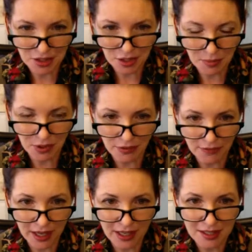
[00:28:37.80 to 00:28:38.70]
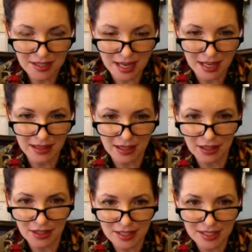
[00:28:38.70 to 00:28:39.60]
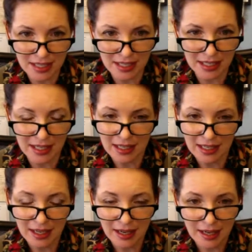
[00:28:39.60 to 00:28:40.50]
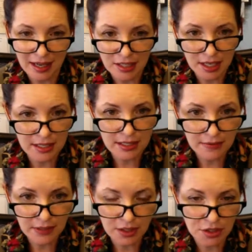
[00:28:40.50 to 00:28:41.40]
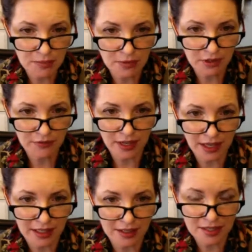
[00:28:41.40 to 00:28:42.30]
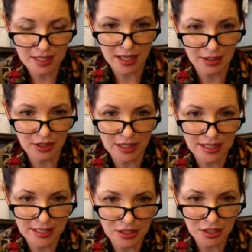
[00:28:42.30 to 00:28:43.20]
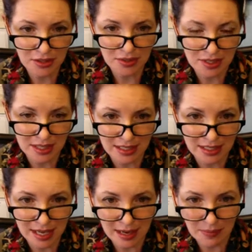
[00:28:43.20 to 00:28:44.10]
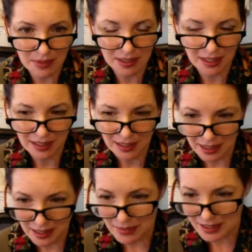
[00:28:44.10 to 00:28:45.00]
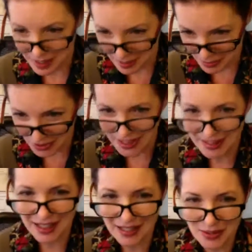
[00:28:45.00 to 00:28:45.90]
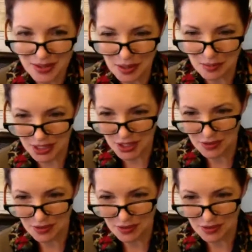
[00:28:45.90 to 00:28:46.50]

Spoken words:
profiles, and there you'll see dozens of country profiles that look at these issues in depth. Again, Maureen, thank you so much for being